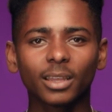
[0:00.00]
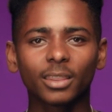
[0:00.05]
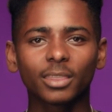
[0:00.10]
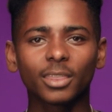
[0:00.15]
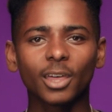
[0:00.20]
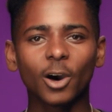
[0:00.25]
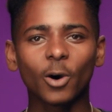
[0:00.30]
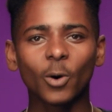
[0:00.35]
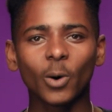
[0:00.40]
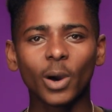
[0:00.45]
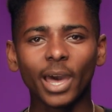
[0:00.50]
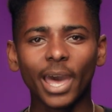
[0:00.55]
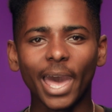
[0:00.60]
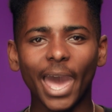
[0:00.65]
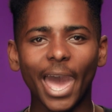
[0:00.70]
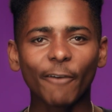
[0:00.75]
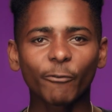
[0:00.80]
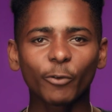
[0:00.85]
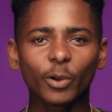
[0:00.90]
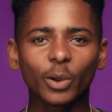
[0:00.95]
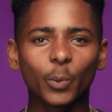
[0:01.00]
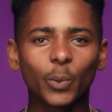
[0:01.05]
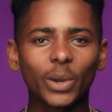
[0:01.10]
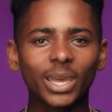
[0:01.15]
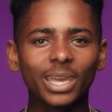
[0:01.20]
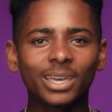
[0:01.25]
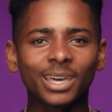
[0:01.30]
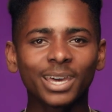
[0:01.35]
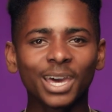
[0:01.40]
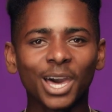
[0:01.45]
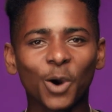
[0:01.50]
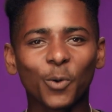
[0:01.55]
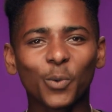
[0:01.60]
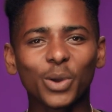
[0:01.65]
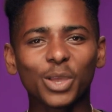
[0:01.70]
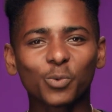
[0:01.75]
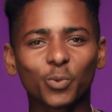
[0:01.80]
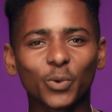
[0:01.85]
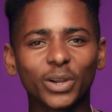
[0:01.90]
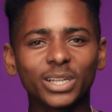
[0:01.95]
Though every week
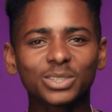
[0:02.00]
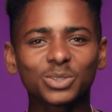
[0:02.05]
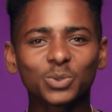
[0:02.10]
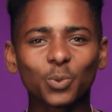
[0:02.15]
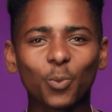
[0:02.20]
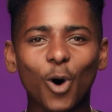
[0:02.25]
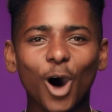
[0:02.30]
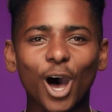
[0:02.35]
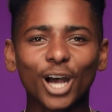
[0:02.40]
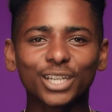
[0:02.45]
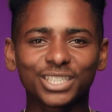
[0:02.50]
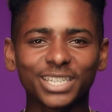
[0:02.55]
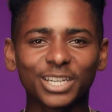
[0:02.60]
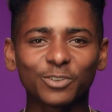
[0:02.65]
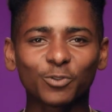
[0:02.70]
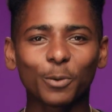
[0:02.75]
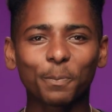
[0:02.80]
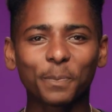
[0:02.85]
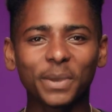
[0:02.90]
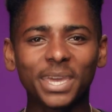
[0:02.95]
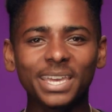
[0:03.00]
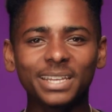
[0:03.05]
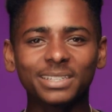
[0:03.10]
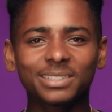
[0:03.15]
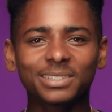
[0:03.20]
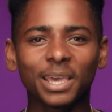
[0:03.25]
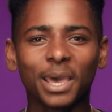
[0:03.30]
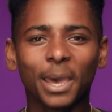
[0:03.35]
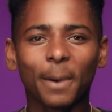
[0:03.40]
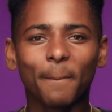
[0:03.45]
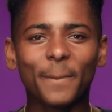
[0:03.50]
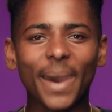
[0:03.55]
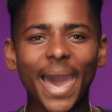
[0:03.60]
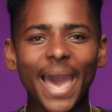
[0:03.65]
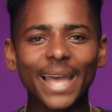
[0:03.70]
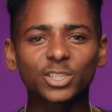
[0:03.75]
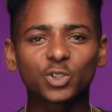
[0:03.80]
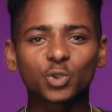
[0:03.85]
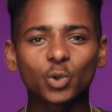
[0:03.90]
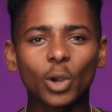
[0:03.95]
we rinse, wash, and repeat,
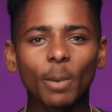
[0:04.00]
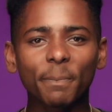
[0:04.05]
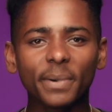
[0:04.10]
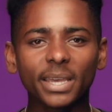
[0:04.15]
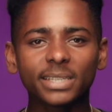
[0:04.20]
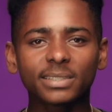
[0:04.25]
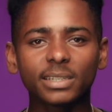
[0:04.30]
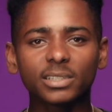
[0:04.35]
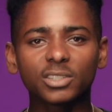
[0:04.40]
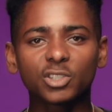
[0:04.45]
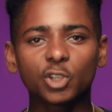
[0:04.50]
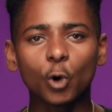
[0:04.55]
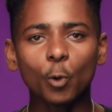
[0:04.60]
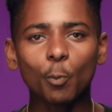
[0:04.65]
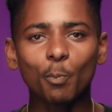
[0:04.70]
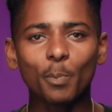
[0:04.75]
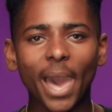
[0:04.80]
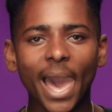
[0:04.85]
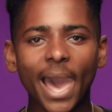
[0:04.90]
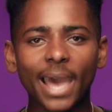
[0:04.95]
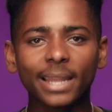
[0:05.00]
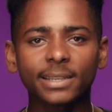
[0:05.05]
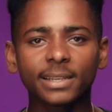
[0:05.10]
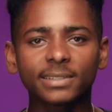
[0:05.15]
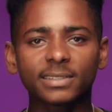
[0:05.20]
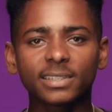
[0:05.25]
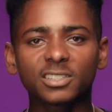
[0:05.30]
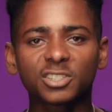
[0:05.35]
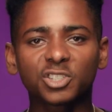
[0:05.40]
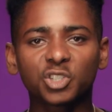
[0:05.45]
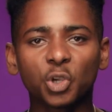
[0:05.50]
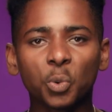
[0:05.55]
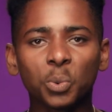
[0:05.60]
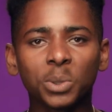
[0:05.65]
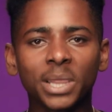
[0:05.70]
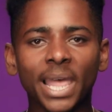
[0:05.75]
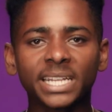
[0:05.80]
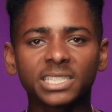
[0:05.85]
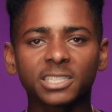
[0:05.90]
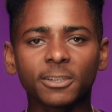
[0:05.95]
bad Trump isn't too bad because it's too
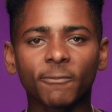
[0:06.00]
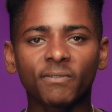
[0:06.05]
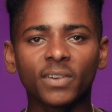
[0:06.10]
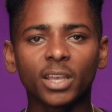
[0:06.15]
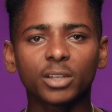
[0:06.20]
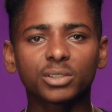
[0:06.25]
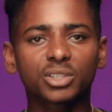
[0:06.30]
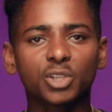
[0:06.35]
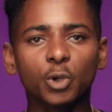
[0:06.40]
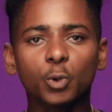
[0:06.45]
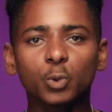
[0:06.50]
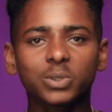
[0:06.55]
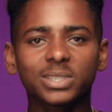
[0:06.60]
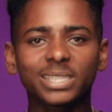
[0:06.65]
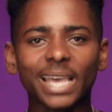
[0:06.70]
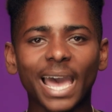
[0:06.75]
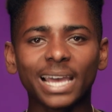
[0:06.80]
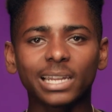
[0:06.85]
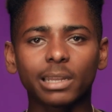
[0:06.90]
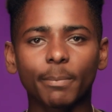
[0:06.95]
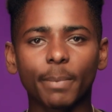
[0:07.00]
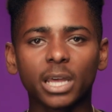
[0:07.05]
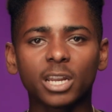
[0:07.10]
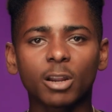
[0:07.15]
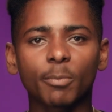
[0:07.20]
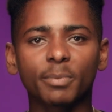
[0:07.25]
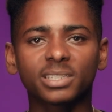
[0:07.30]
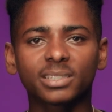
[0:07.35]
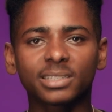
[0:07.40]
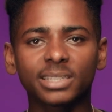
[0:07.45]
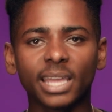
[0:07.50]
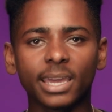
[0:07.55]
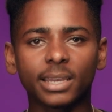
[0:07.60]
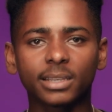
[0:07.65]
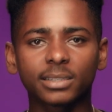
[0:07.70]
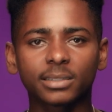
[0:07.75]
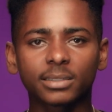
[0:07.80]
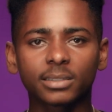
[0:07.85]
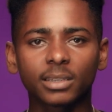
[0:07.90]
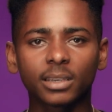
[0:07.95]
late to feel too sad about our
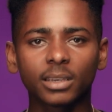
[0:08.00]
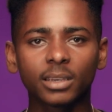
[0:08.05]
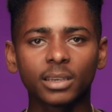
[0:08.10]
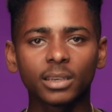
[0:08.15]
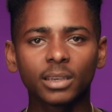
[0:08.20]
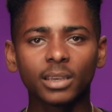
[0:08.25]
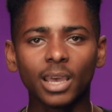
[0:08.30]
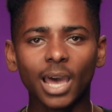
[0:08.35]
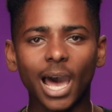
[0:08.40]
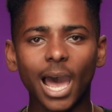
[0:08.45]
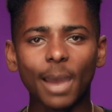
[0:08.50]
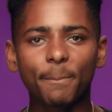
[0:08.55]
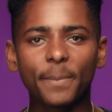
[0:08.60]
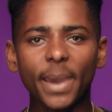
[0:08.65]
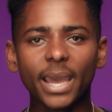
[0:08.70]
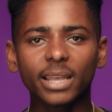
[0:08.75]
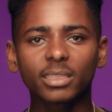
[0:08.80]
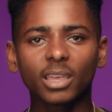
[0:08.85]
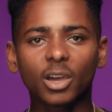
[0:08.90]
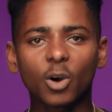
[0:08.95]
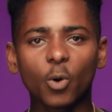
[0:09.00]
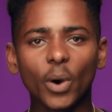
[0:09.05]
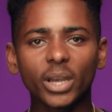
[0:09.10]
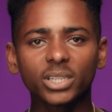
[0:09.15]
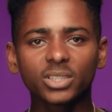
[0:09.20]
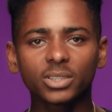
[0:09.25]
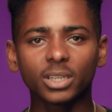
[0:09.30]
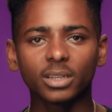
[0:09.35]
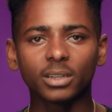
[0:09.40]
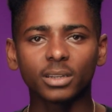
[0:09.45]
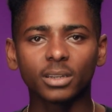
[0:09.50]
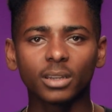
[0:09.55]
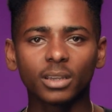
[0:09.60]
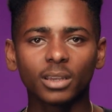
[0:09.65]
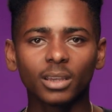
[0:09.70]
mistakes. I beg the question